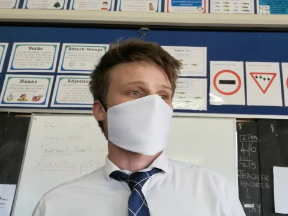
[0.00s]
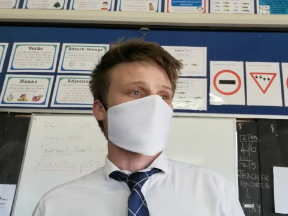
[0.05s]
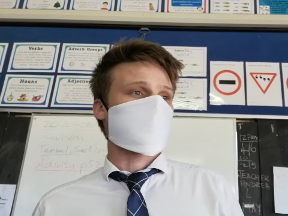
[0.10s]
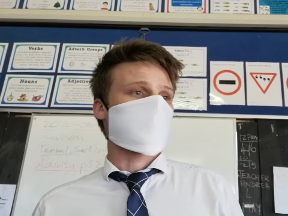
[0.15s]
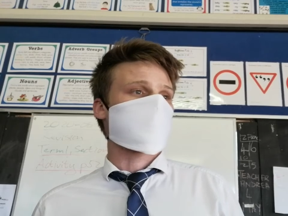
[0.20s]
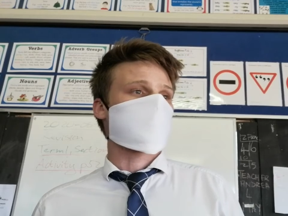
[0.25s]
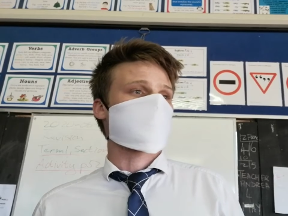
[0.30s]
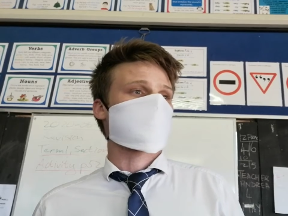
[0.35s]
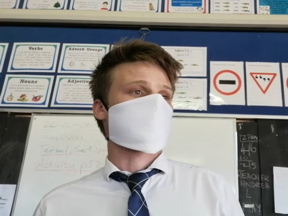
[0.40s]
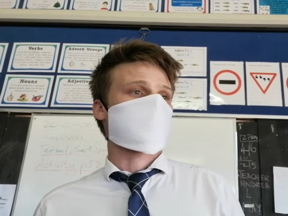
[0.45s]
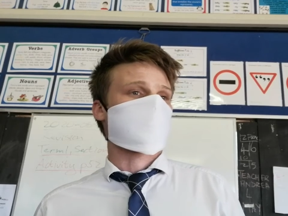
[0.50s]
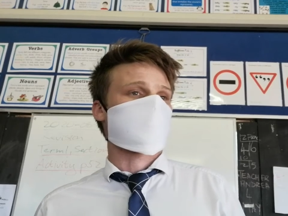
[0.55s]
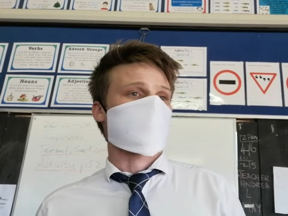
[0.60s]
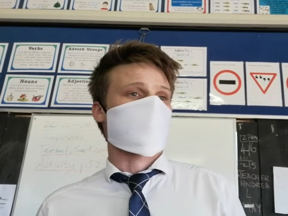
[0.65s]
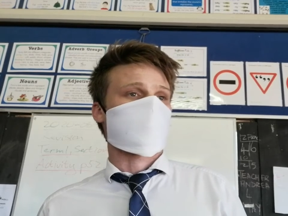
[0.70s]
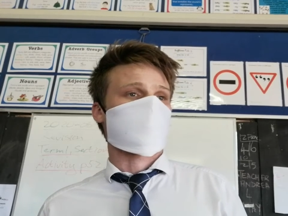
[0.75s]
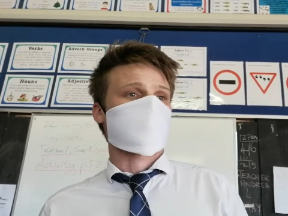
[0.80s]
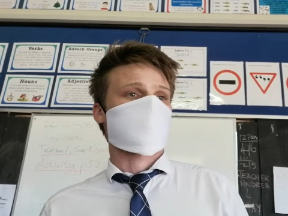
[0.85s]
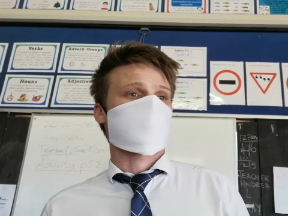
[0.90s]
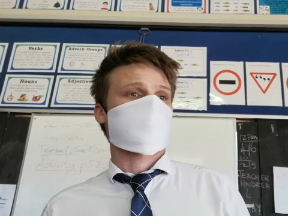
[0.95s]
it is a
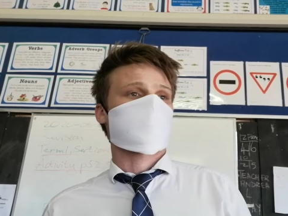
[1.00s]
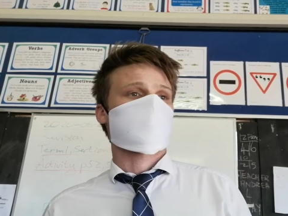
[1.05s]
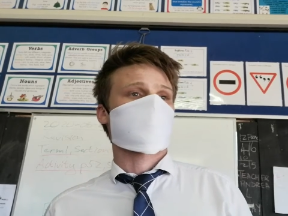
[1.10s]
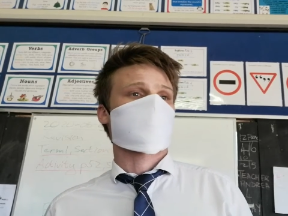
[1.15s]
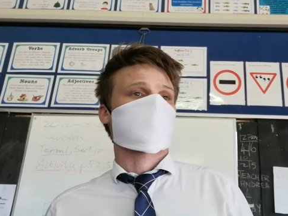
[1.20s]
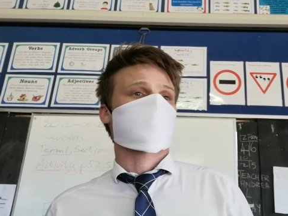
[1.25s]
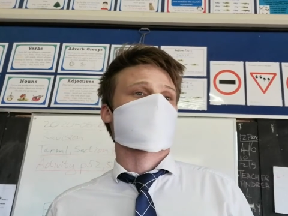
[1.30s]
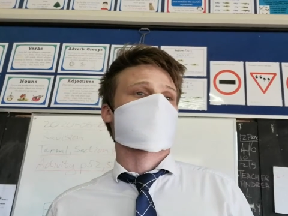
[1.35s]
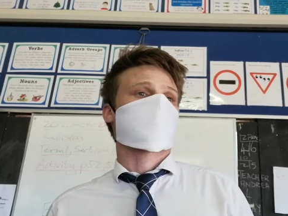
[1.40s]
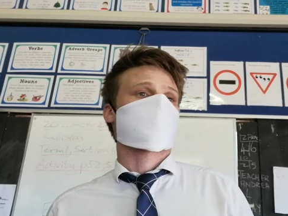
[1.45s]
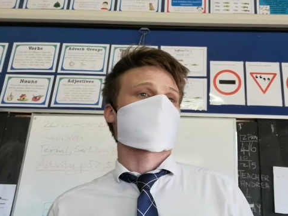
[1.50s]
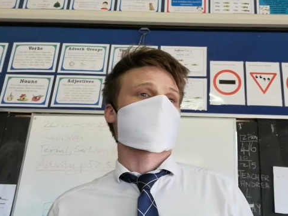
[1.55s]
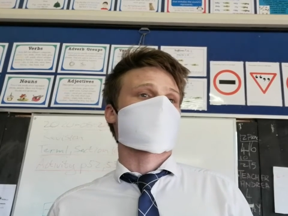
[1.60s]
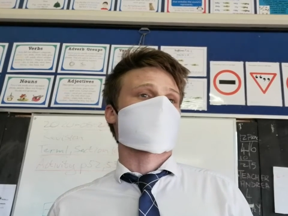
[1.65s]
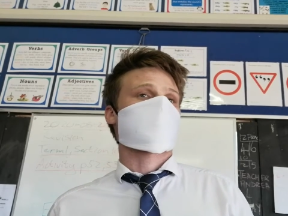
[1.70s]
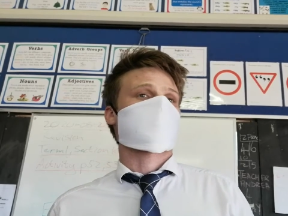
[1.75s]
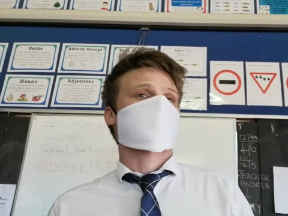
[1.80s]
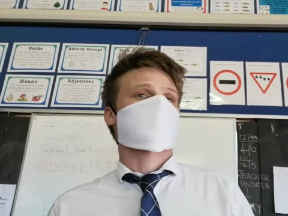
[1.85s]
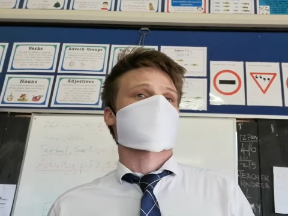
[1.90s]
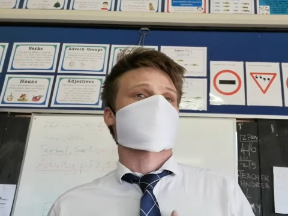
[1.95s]
doctor that
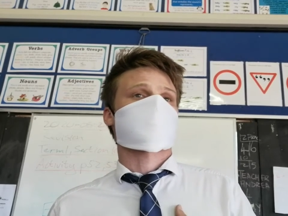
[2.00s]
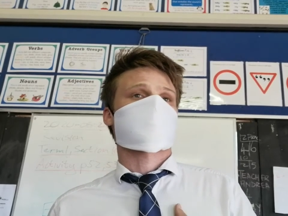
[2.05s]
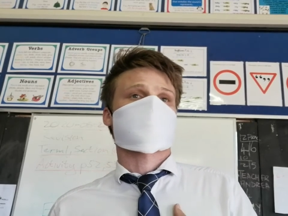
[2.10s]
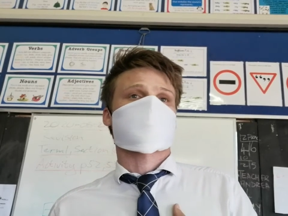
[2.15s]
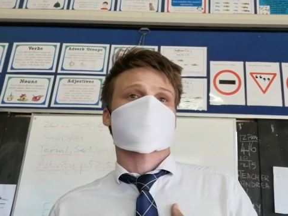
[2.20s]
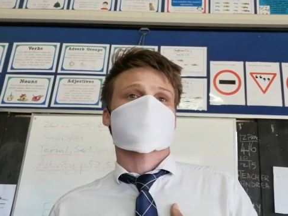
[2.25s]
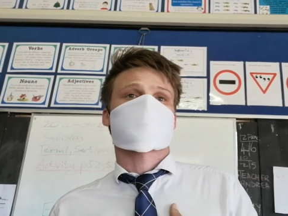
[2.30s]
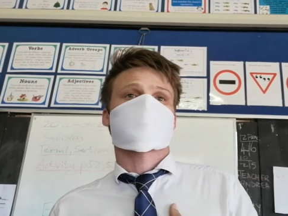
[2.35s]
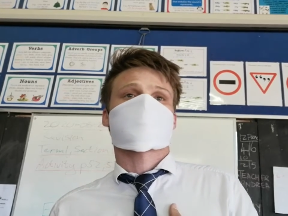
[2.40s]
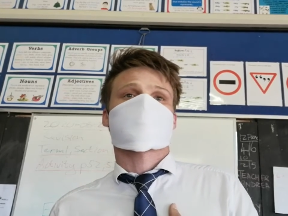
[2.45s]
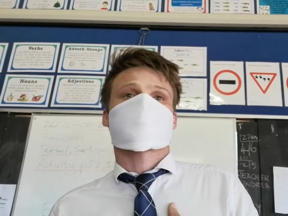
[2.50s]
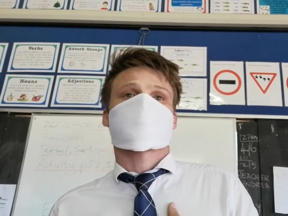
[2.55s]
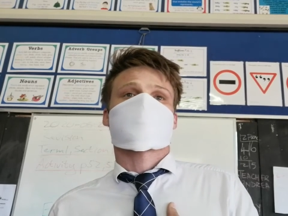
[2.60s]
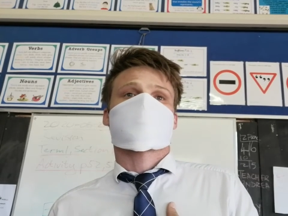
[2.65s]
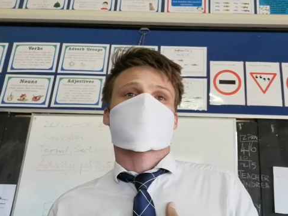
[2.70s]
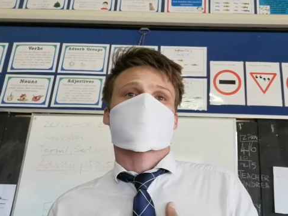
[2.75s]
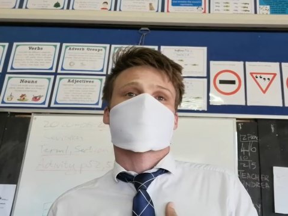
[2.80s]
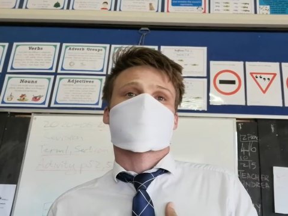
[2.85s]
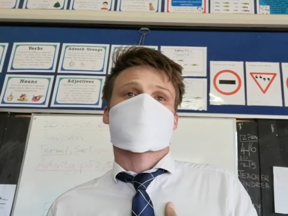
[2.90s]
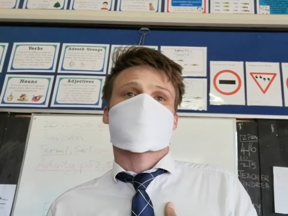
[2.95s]
works
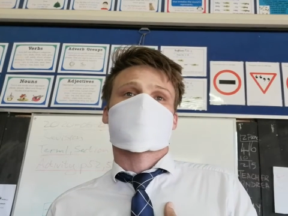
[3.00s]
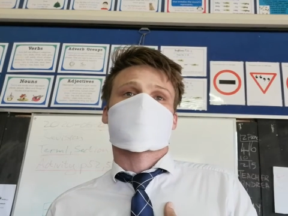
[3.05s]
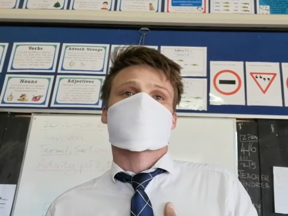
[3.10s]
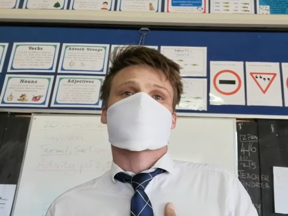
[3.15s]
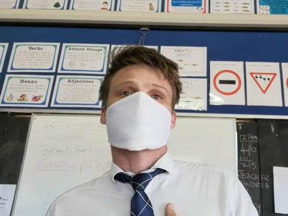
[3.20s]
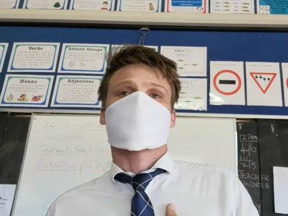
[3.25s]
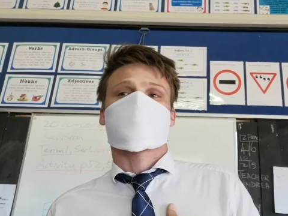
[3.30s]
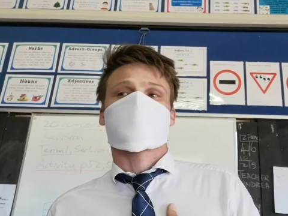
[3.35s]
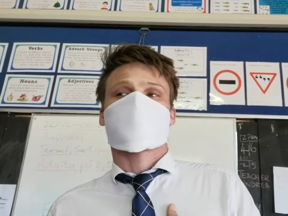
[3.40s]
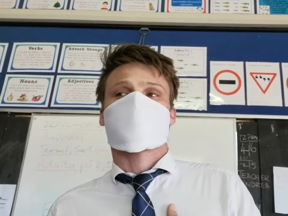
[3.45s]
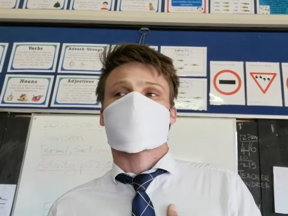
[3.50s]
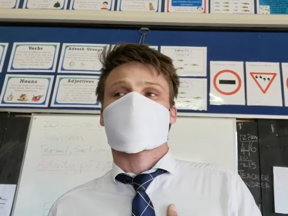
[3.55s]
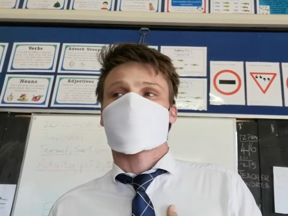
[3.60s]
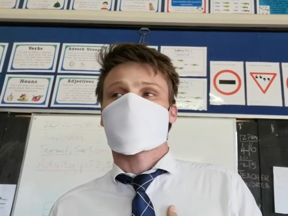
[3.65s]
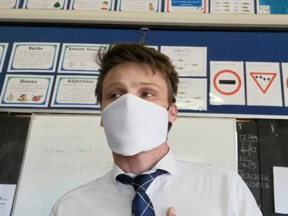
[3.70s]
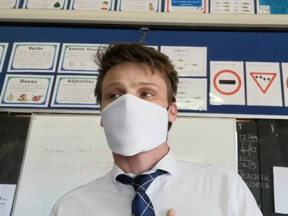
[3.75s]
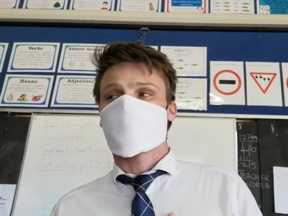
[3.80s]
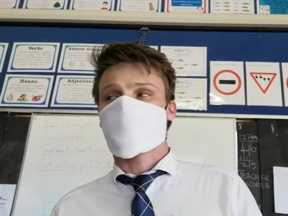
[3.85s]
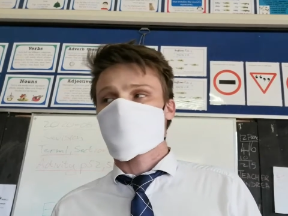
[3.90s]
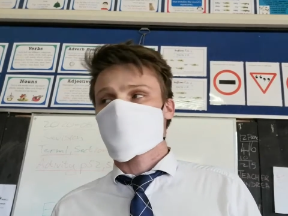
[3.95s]
with
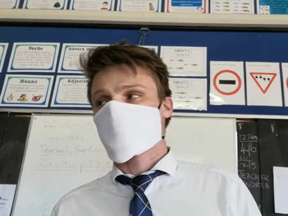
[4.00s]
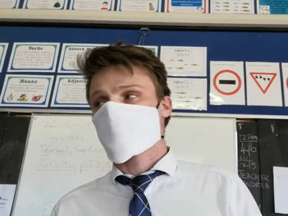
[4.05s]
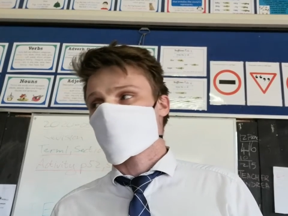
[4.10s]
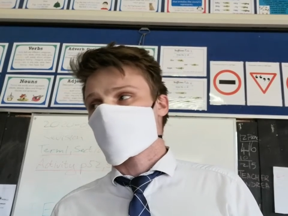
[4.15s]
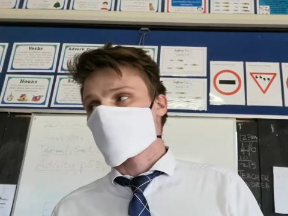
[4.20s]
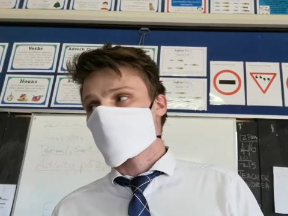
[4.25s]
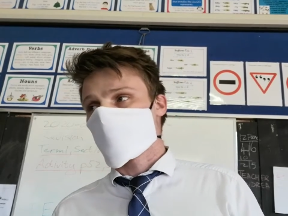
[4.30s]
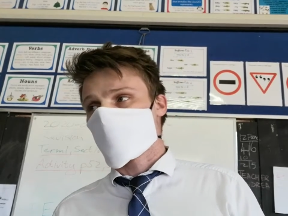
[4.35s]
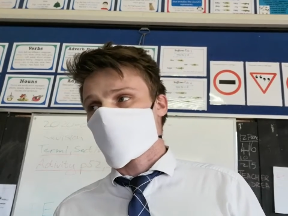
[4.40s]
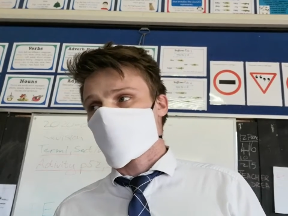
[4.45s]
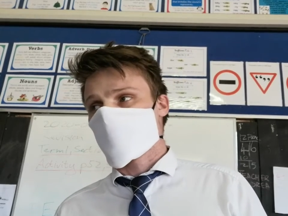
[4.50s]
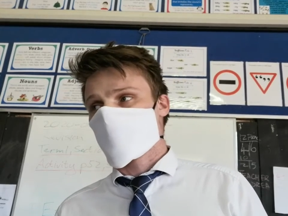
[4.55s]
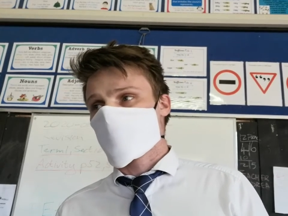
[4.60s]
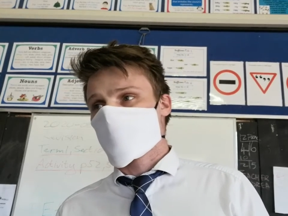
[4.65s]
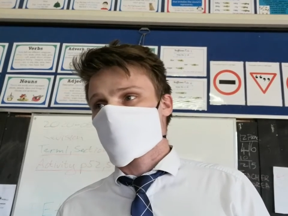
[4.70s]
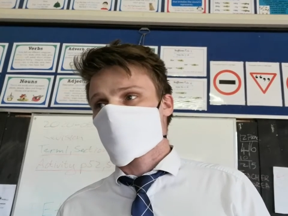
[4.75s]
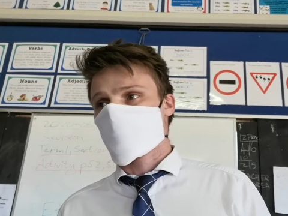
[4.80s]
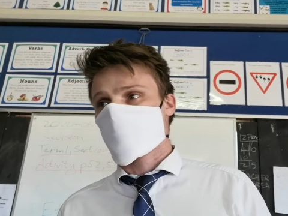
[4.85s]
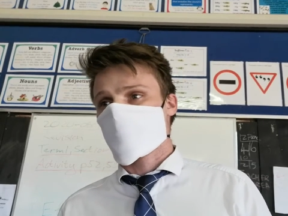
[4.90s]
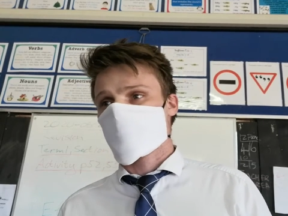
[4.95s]
the physical body.
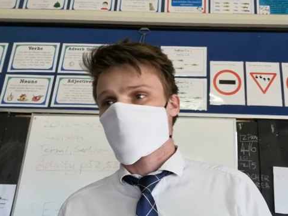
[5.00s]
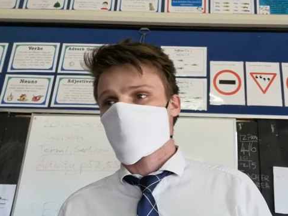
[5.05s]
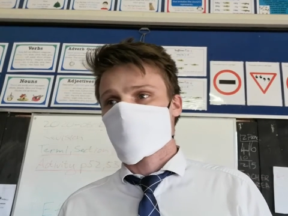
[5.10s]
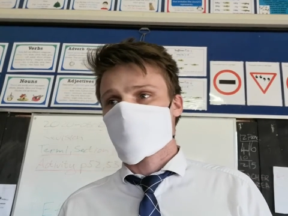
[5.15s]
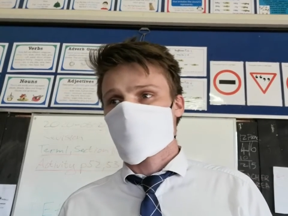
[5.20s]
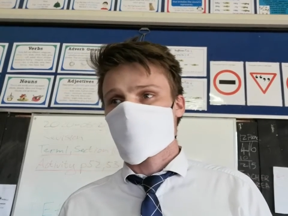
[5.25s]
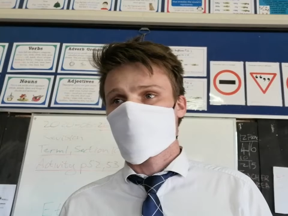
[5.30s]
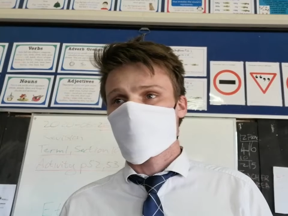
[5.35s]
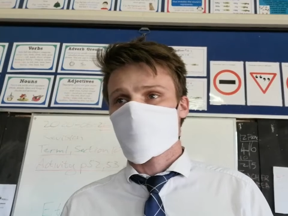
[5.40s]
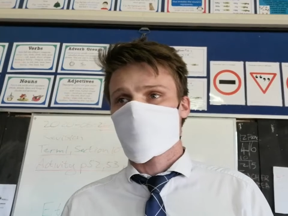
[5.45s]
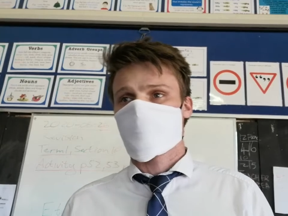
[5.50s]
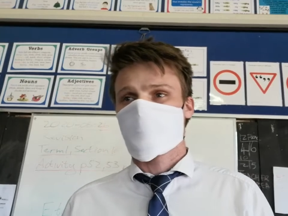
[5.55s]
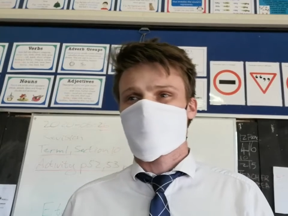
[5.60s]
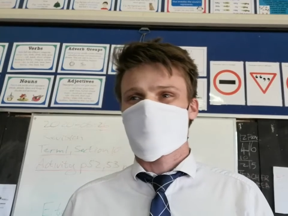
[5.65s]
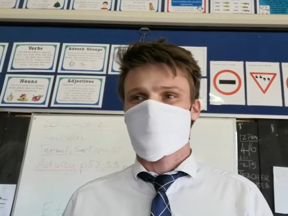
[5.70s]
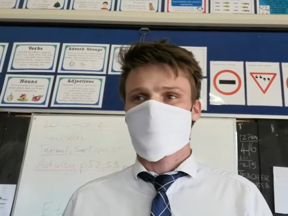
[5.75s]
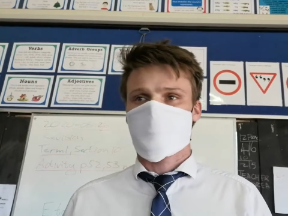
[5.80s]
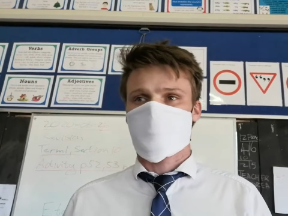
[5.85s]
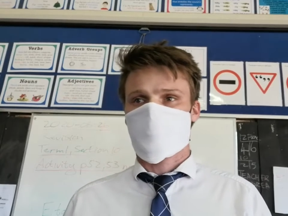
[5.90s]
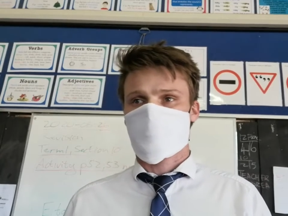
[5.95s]
That's why it's called
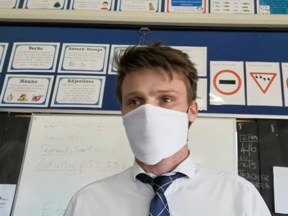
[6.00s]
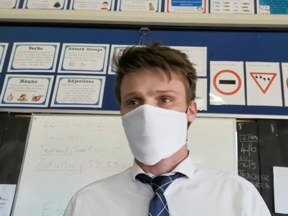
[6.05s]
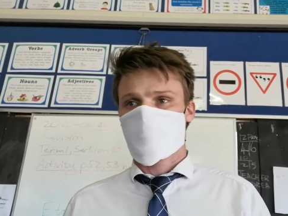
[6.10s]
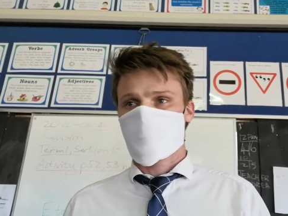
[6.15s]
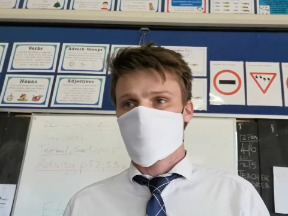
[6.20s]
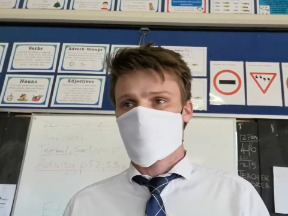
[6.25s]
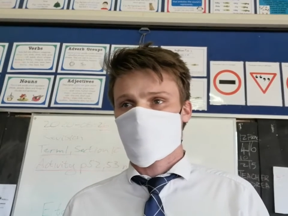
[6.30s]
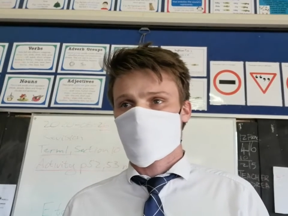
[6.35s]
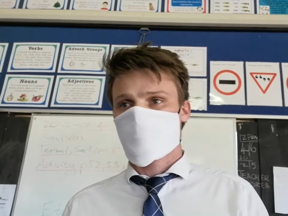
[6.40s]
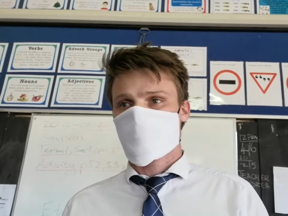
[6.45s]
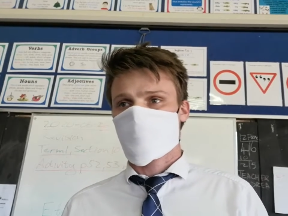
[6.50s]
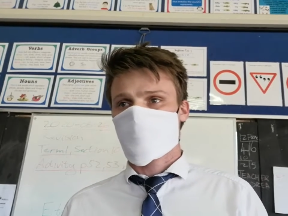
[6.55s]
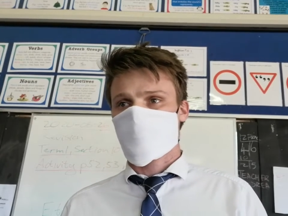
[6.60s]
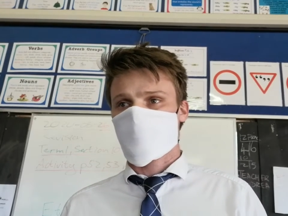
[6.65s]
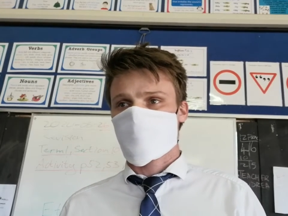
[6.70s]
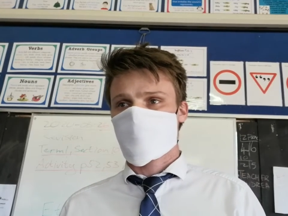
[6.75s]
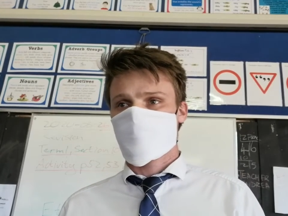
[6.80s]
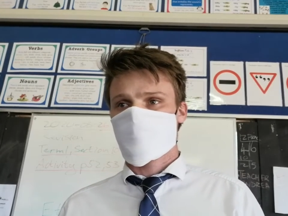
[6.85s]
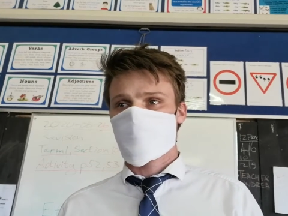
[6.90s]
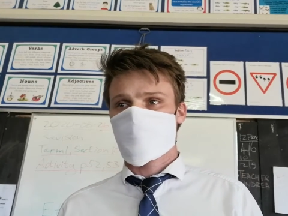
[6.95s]
physician, right?